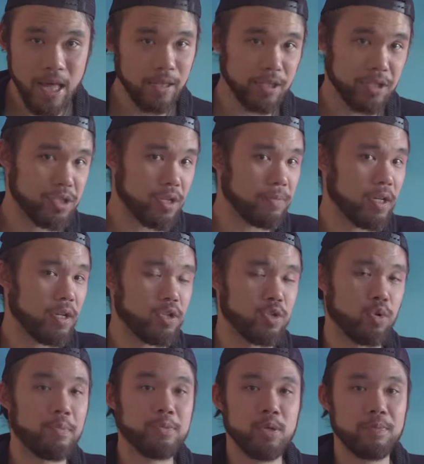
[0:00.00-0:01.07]
This is something a
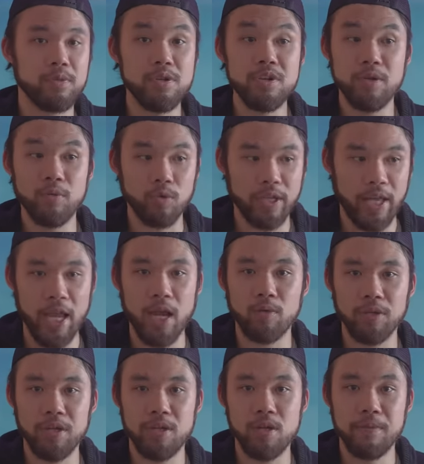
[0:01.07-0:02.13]
stormtrooper unit can't
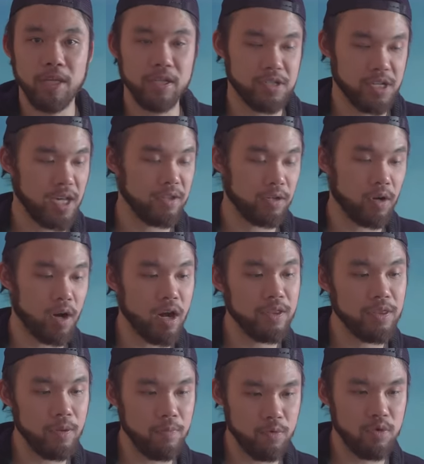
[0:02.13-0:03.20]
really do because again, they're
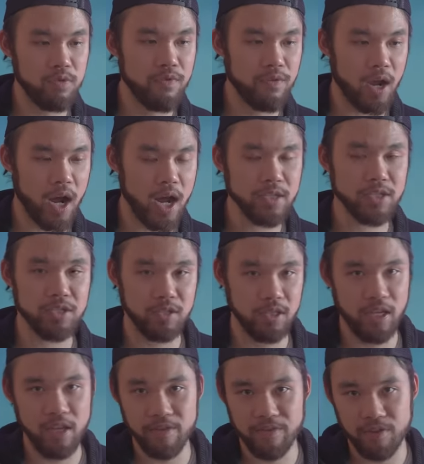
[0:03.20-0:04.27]
on the move
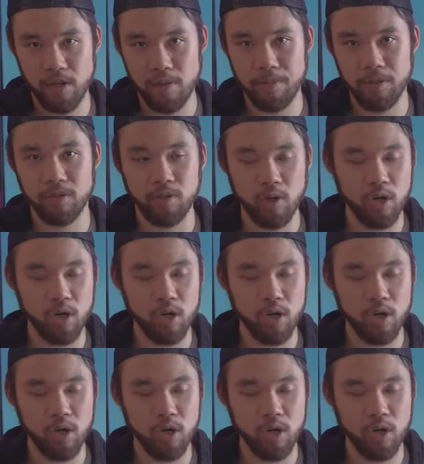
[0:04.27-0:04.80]
constantly. If an Imperial